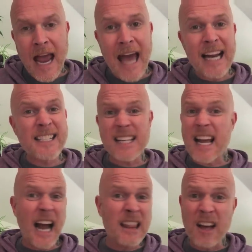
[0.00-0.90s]
and I
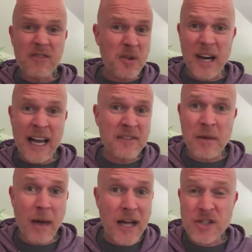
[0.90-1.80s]
say, I love you and I have
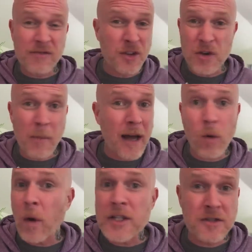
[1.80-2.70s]
compassion for you no matter
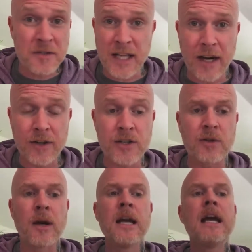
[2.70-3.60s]
what you say or
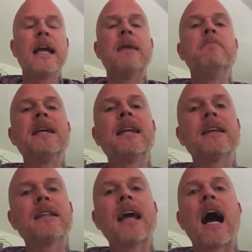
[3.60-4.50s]
do,
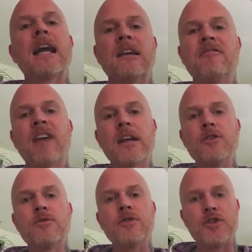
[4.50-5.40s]
immediately I invite
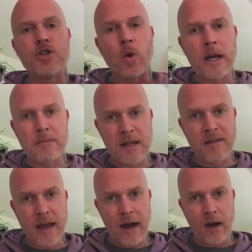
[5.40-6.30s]
you to join me
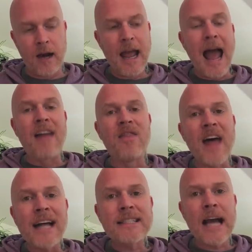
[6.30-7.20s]
there. And
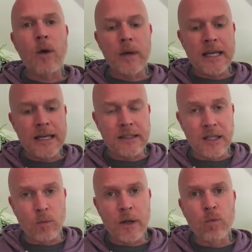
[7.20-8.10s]
that's how we heal
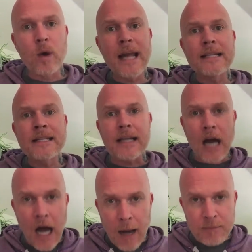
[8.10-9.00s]
it. We raise it
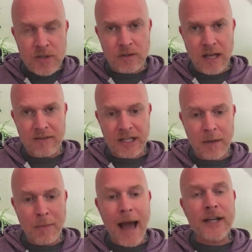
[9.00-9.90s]
up to love and
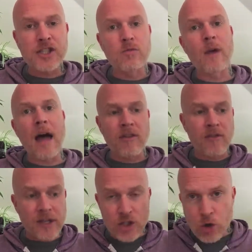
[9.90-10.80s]
compassion rather
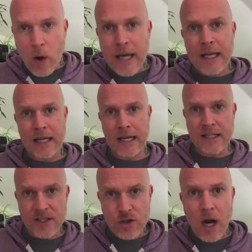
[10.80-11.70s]
than joining it in
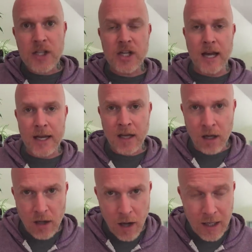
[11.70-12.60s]
destruction and
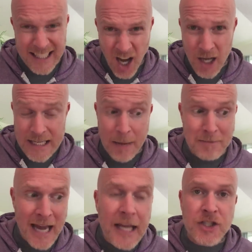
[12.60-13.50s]
cond
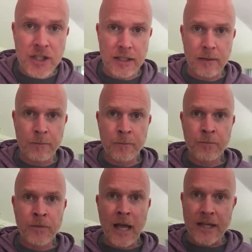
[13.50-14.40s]
condemnation
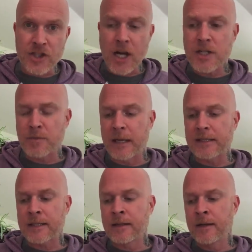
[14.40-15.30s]
and
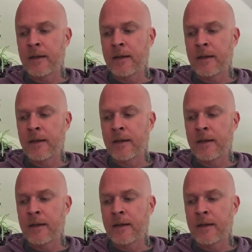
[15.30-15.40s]
judgment.